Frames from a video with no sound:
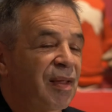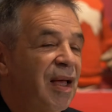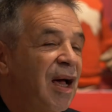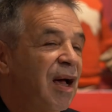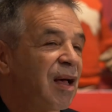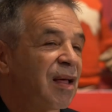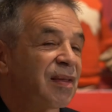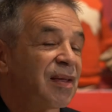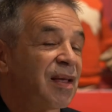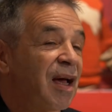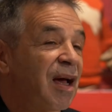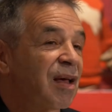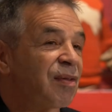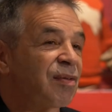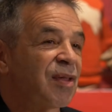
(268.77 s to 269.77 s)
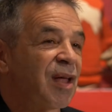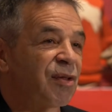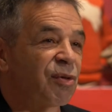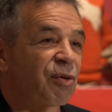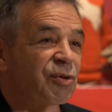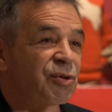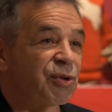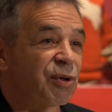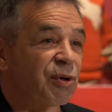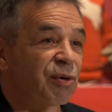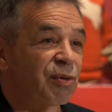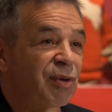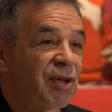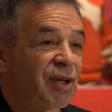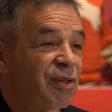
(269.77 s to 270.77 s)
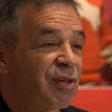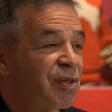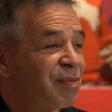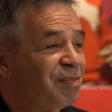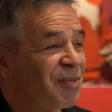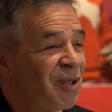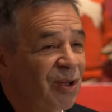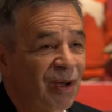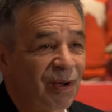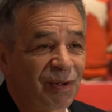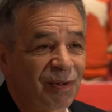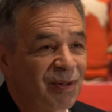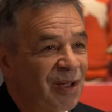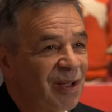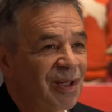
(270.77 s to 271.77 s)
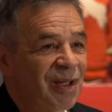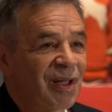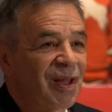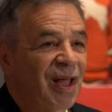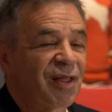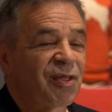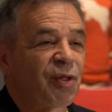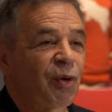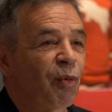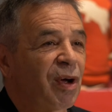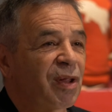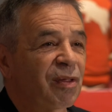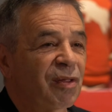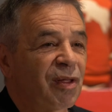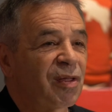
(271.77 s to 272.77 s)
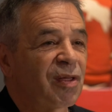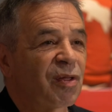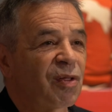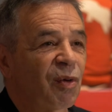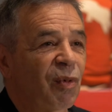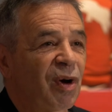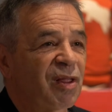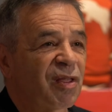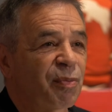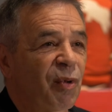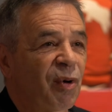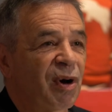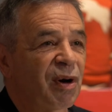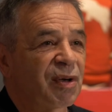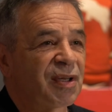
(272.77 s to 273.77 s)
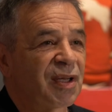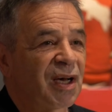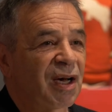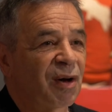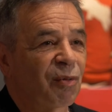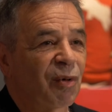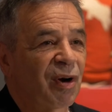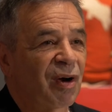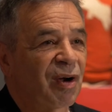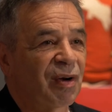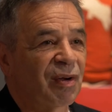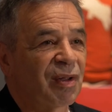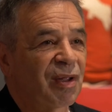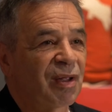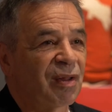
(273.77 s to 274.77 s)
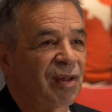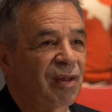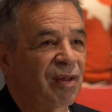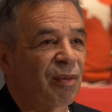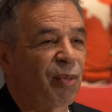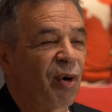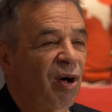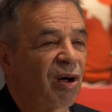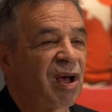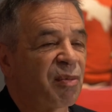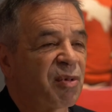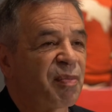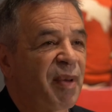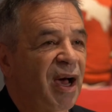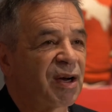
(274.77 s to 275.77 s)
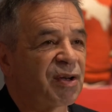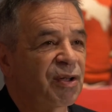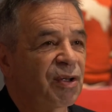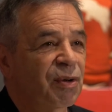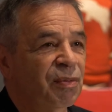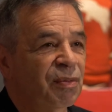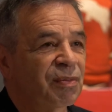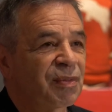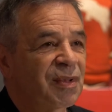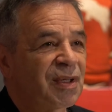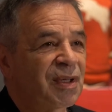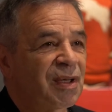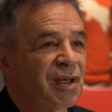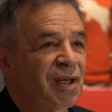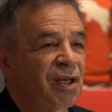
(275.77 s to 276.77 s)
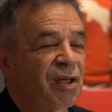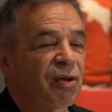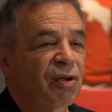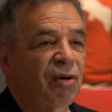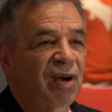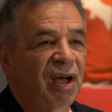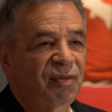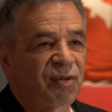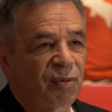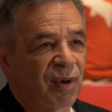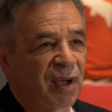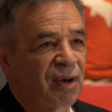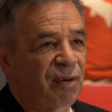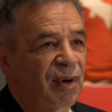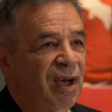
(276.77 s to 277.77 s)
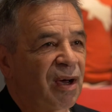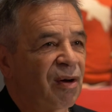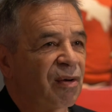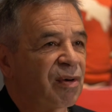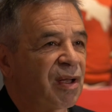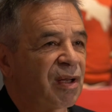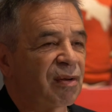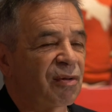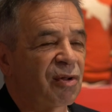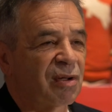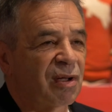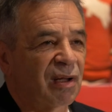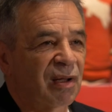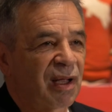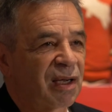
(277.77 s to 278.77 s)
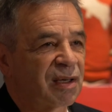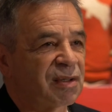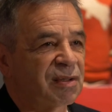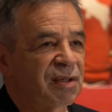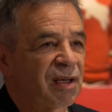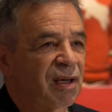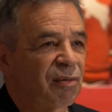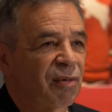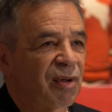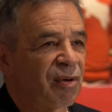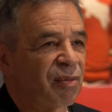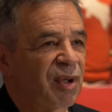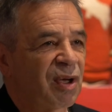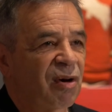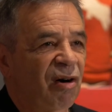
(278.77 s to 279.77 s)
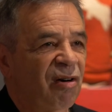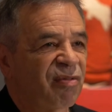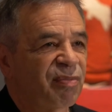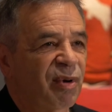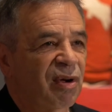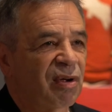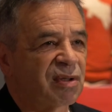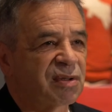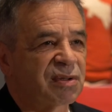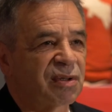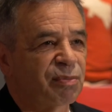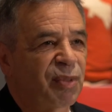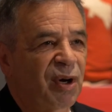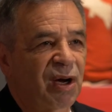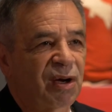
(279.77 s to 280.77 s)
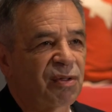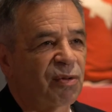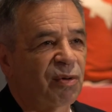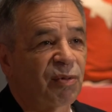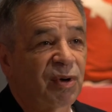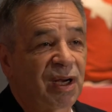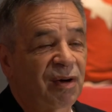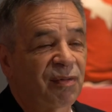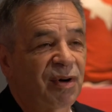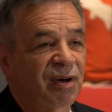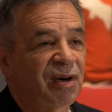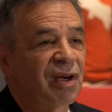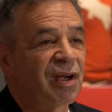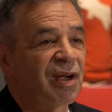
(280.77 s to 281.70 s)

uh, yeah, isn't that so true? Because, you know, that's the one, this is the one sport uh, where the ball comes back to you. You don't have to run around and collect, uh, whether it be golf balls or pucks or whatever.